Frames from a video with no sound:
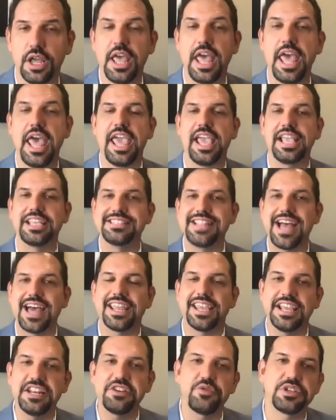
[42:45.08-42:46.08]
He's not
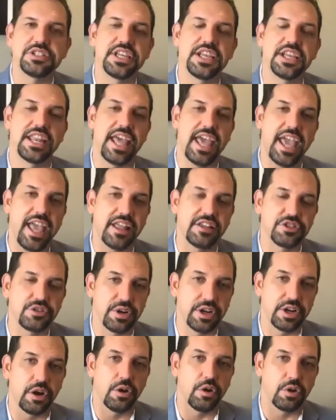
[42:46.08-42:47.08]
interested in answering
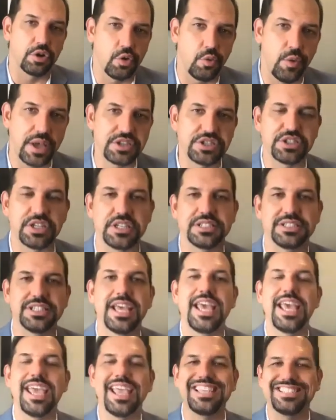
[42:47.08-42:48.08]
her questions.
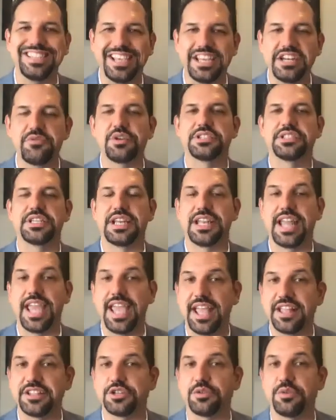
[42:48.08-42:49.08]
He's interested in
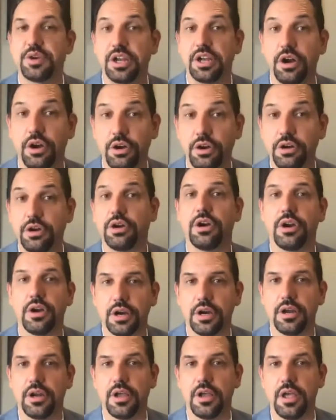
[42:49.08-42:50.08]
answering her,
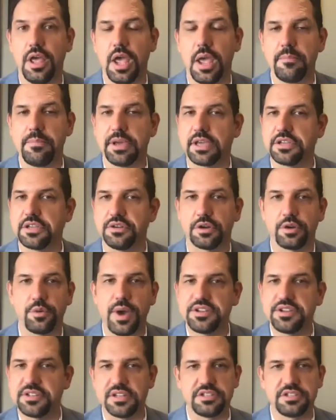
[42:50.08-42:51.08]
because her
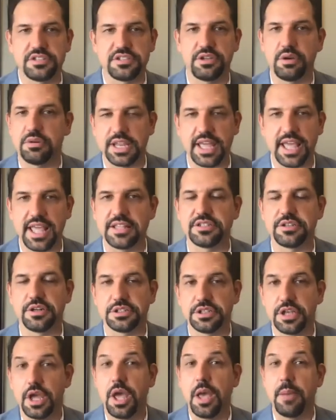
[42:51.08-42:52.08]
questions don't need answers,
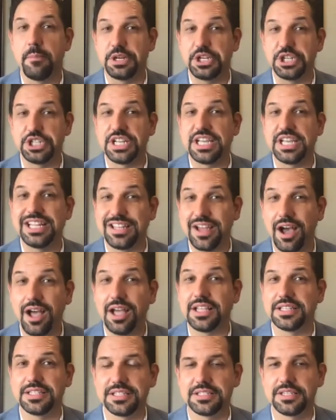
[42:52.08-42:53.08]
but she
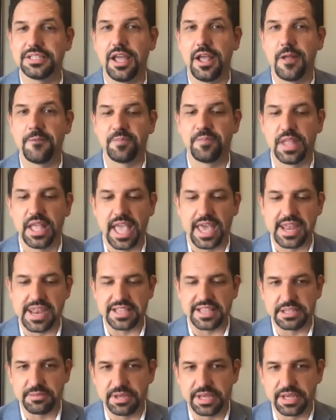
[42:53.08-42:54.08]
does. And as he
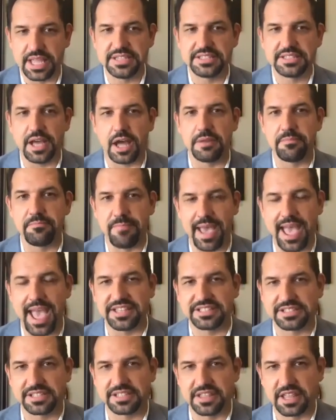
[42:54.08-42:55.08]
begins to unmask
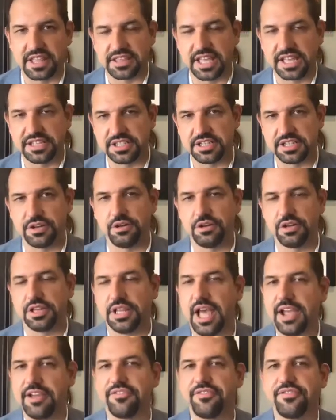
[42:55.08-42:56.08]
the things in her
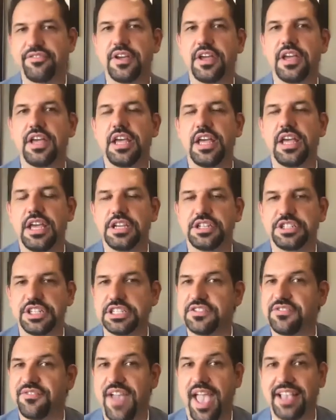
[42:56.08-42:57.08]
life, she's
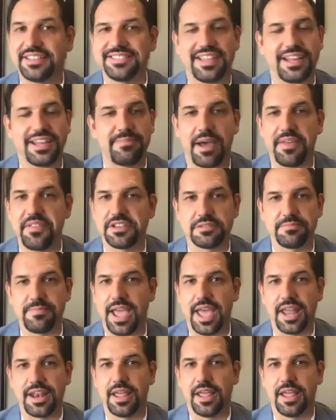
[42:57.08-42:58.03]
fascinated by this man.